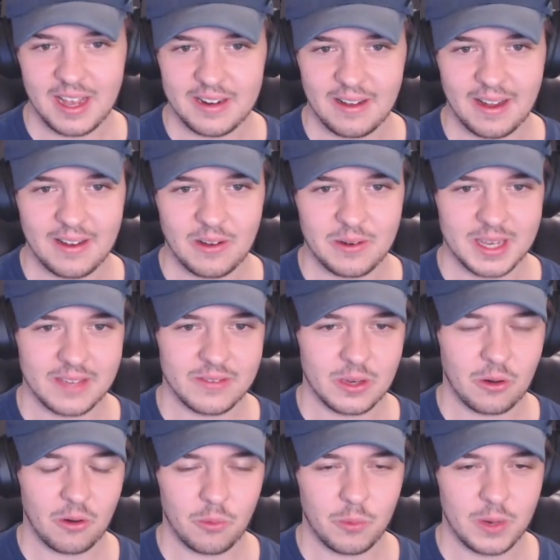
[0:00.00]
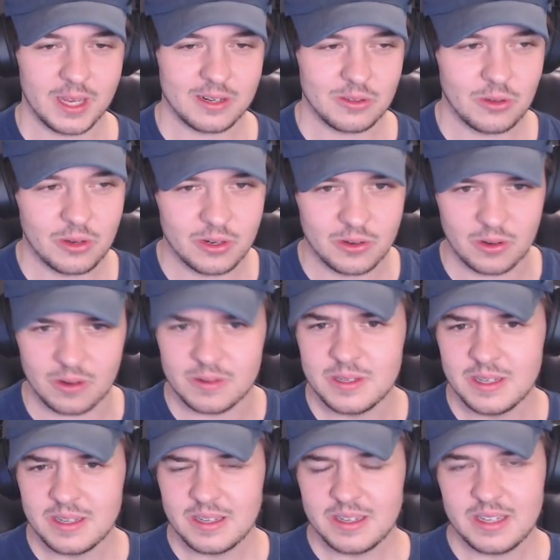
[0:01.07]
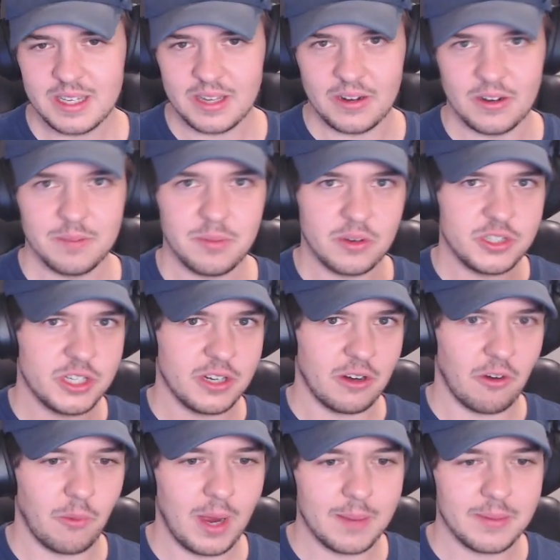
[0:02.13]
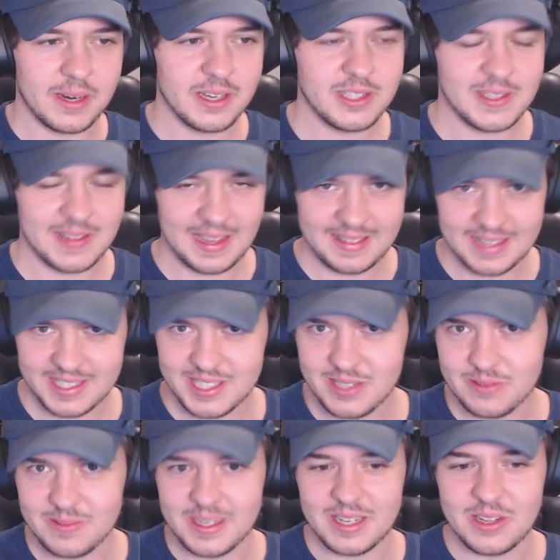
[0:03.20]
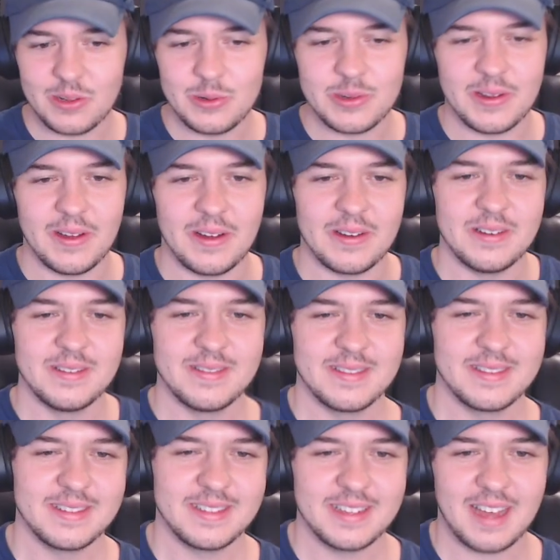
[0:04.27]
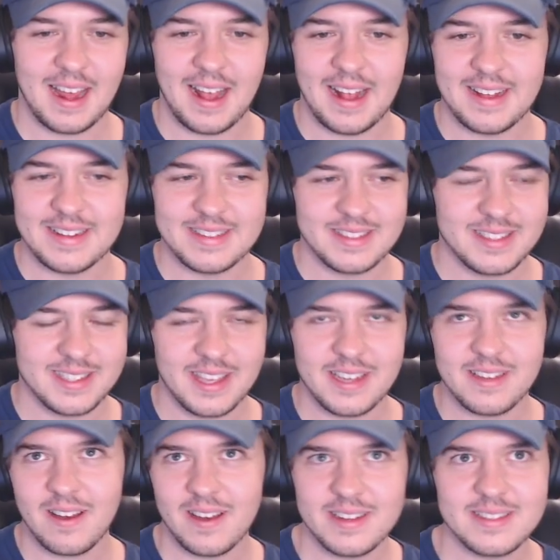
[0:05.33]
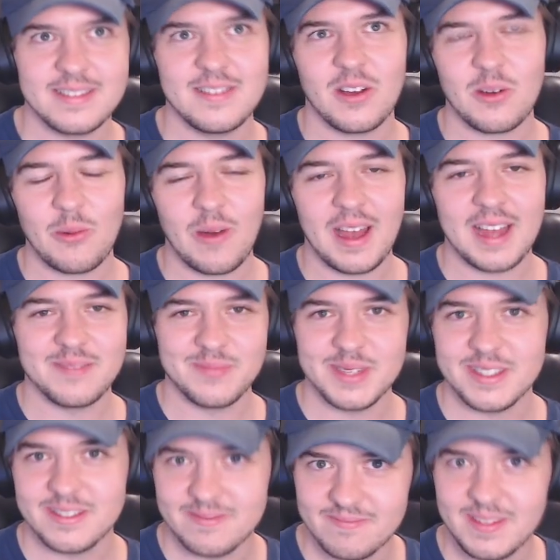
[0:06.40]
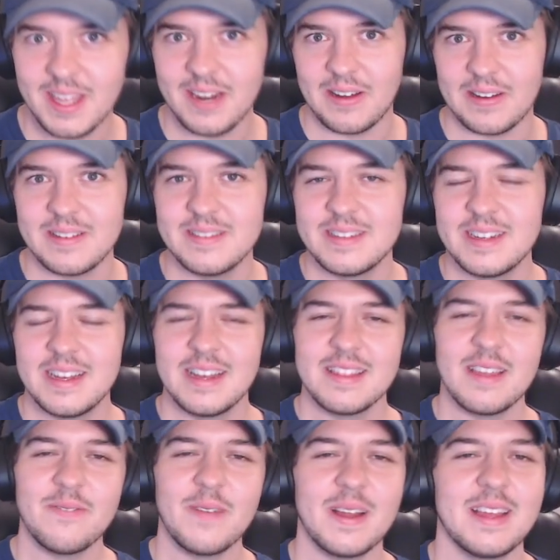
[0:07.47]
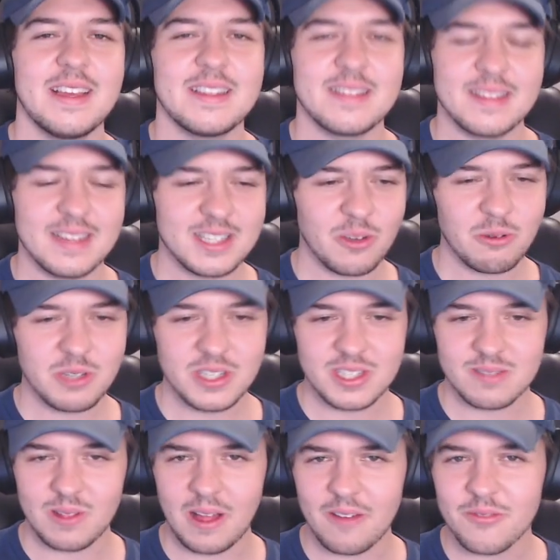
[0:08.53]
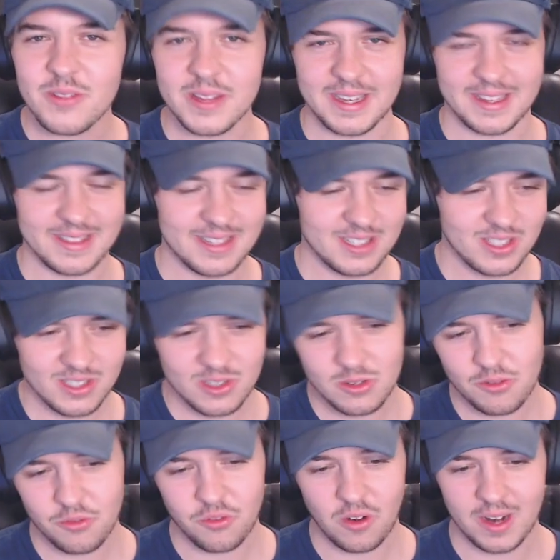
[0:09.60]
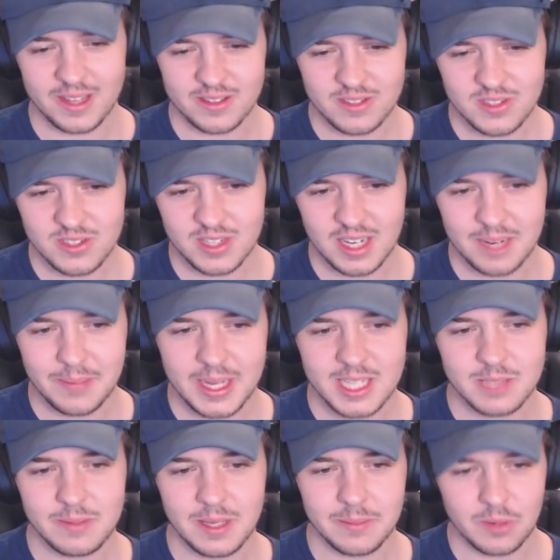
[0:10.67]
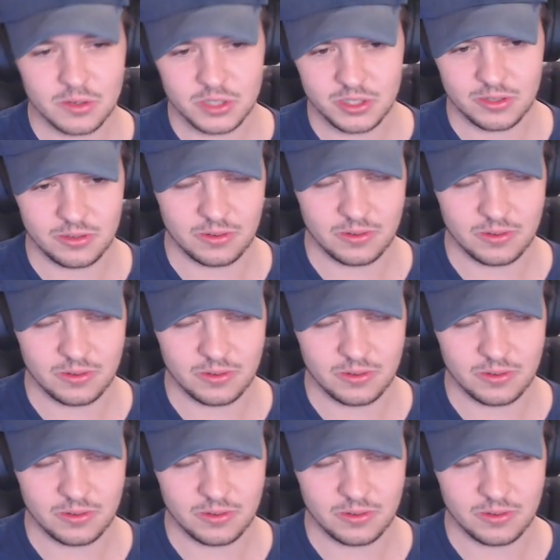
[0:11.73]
eye or giving her a weird look or, you know, pushing her away because of that, they still include her. It's like, oh, not quite, but, you know, it's all just lovely. They're just good friends, and it makes me emotional.